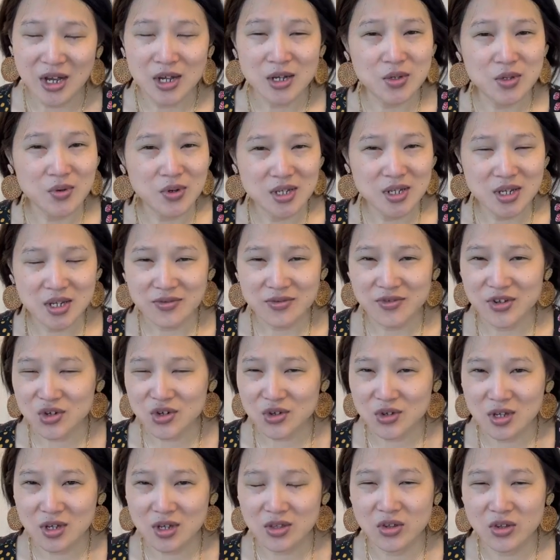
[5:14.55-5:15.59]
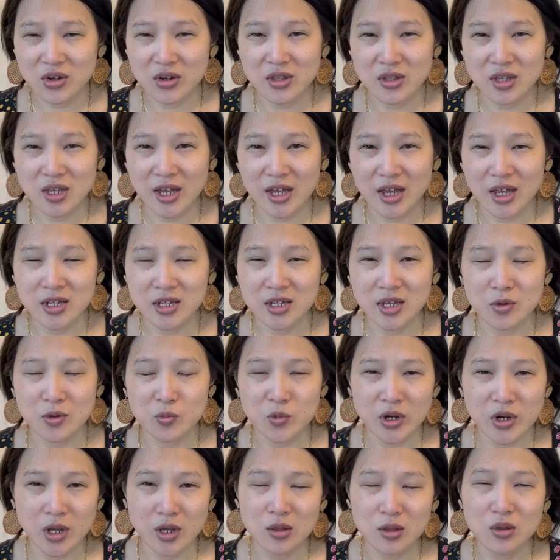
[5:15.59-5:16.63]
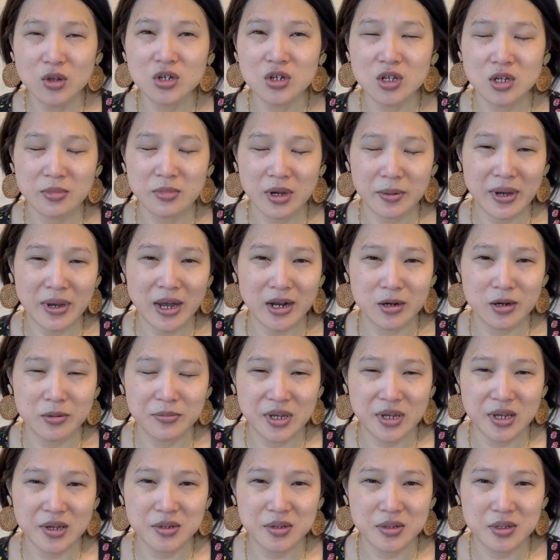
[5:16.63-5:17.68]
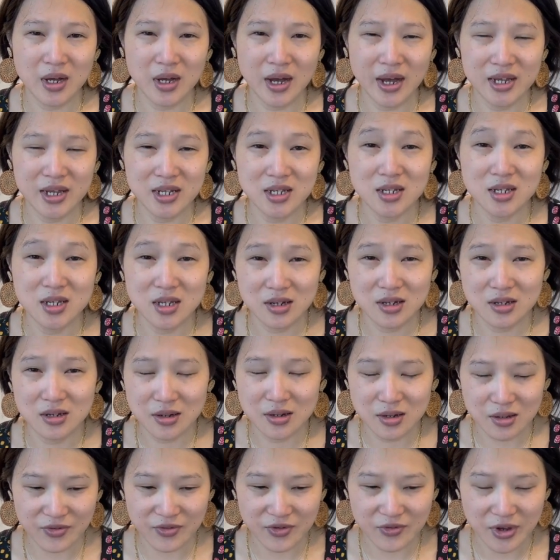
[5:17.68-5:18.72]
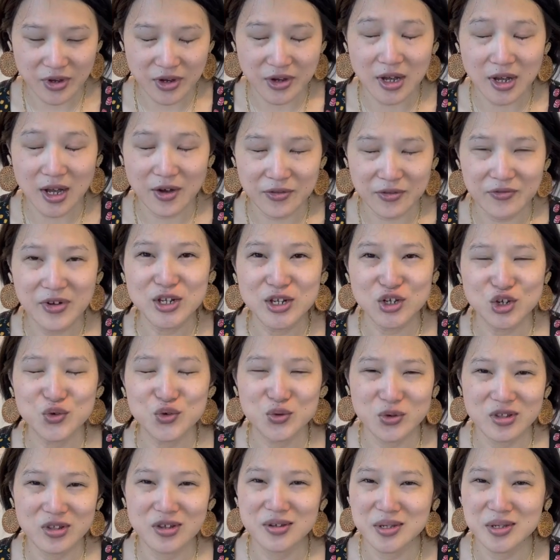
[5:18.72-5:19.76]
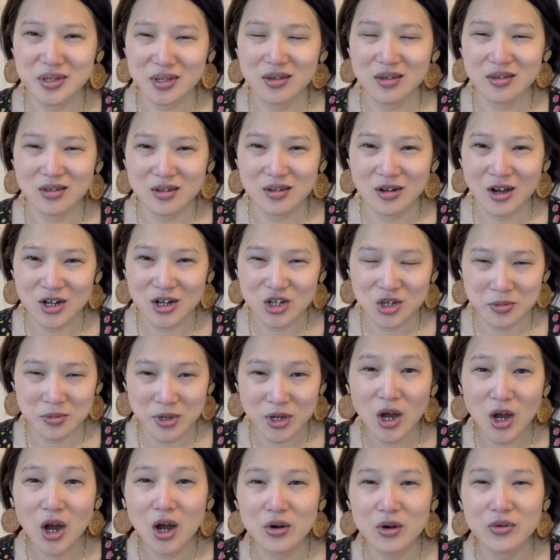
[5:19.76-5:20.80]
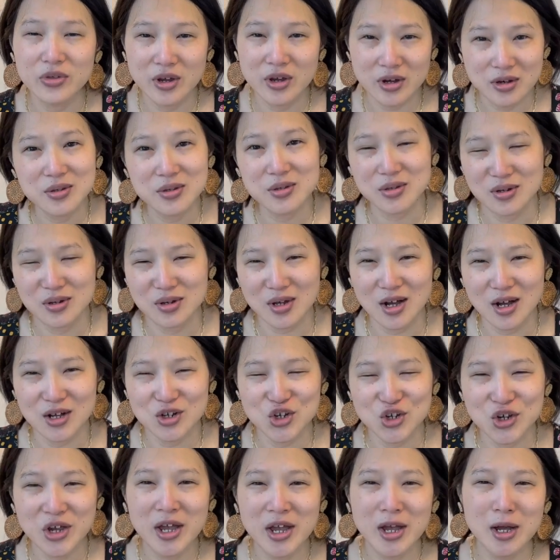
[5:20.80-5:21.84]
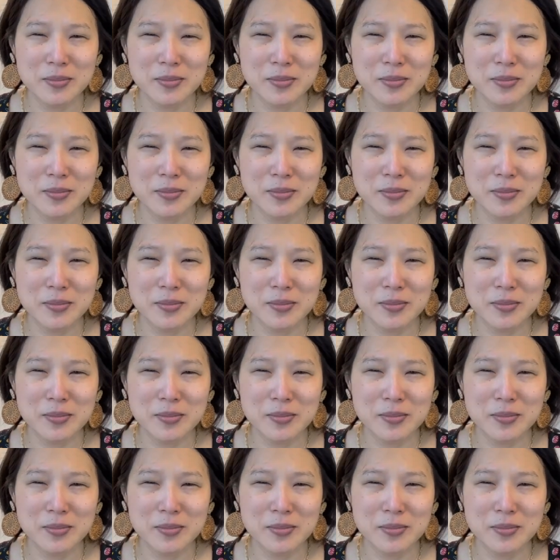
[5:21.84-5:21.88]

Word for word: So I did eventually get there in the end. And when I looked at my pattern piece, I did like eventually see the notch. I'm like, oh, there's the notch.